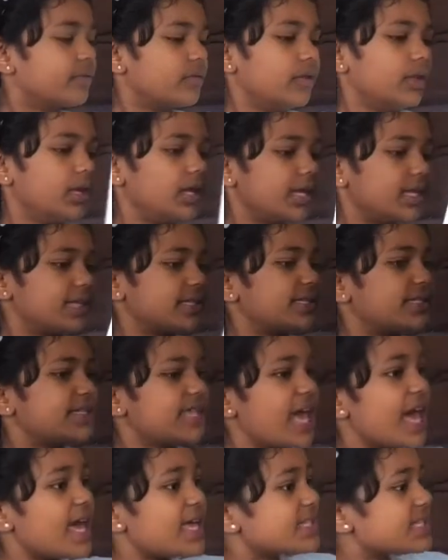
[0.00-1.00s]
It
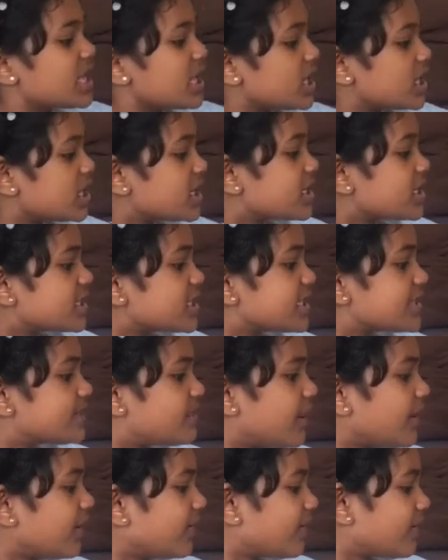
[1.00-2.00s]
says,
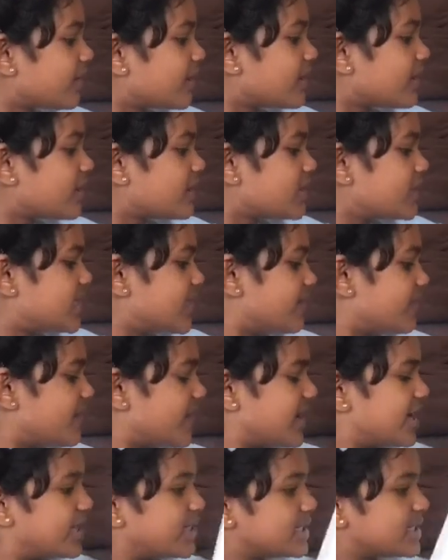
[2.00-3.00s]
spot the
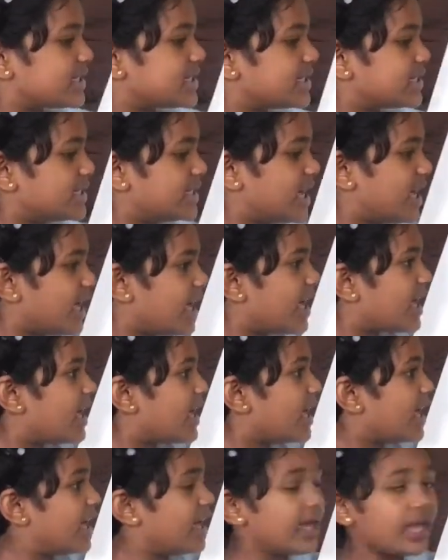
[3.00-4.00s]
difference.
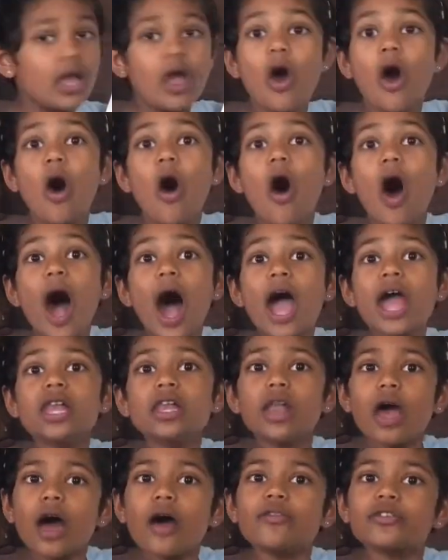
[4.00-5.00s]
Yay! I
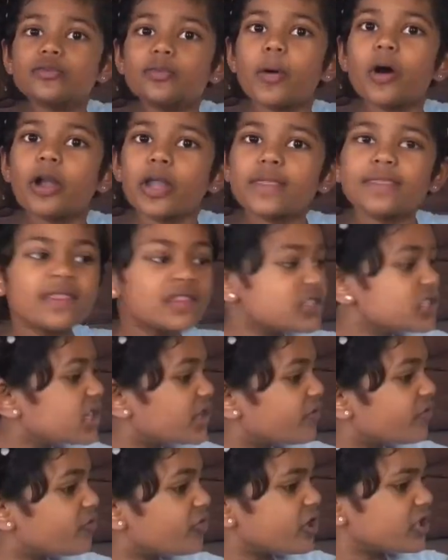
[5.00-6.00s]
love spotting the
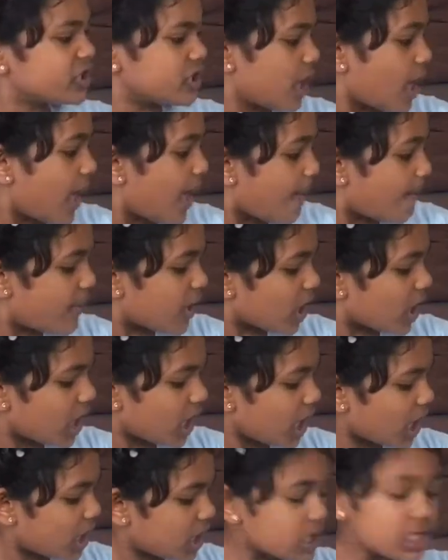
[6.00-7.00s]
difference
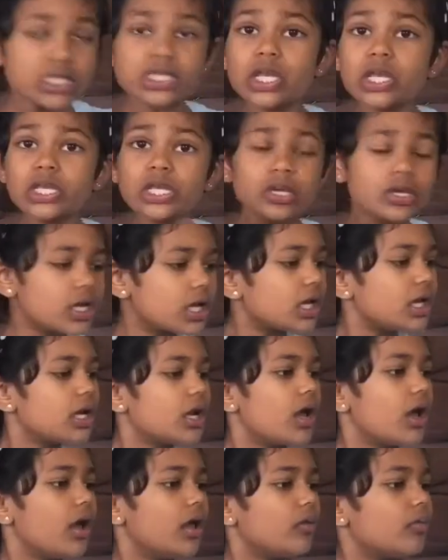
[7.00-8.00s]
because you can
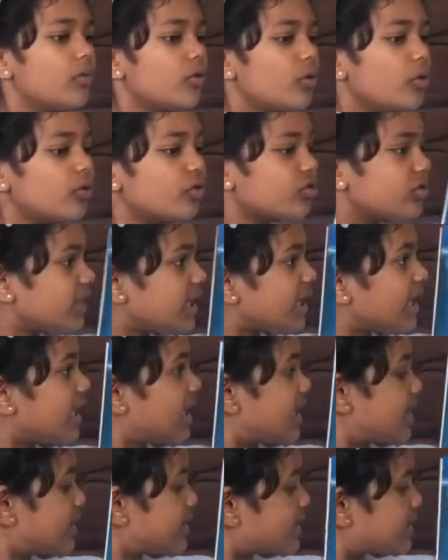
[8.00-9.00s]
learn more
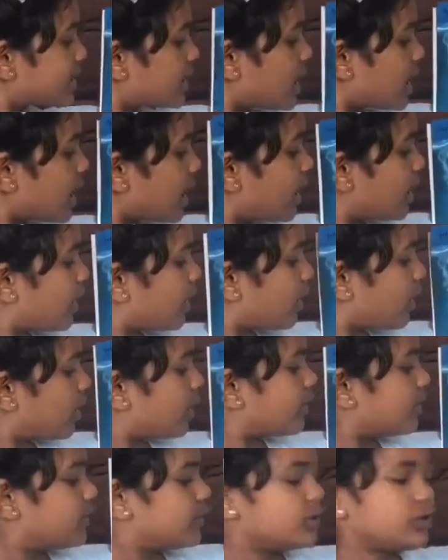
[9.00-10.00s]
things.
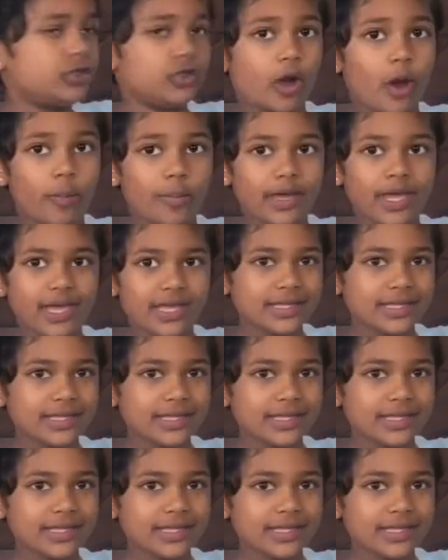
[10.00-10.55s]
Dobby is